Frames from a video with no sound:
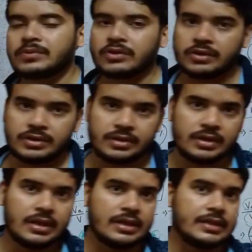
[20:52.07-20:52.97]
we have
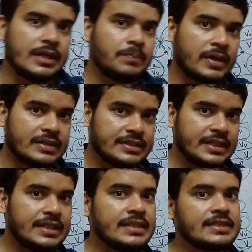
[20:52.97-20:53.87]
taught that
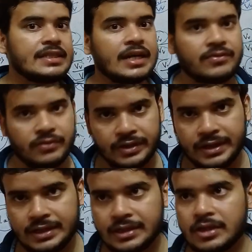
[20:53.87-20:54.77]
percentage air
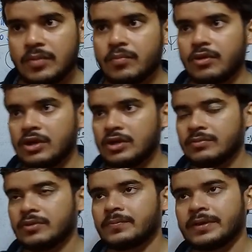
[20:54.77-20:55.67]
void,
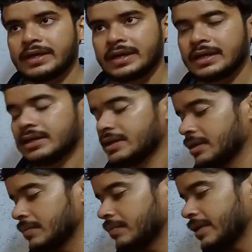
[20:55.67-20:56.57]
volume of air
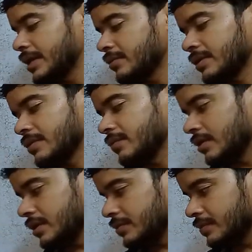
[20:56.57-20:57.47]
by
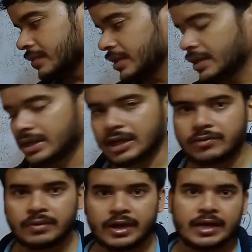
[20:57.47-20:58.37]
total volume.
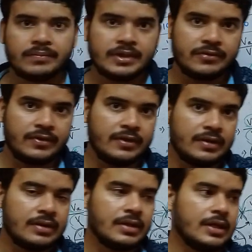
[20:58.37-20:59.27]
Now I am
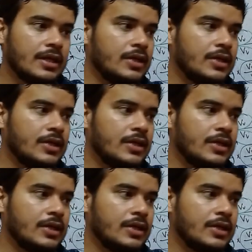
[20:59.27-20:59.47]
giving